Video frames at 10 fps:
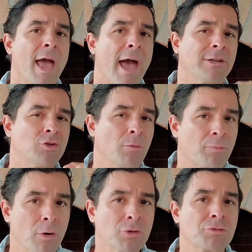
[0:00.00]
As you
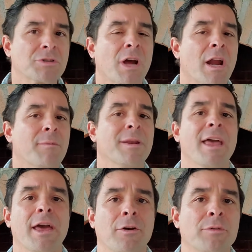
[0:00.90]
approach retirement,
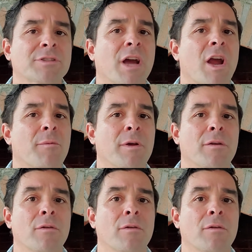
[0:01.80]
enter retirement,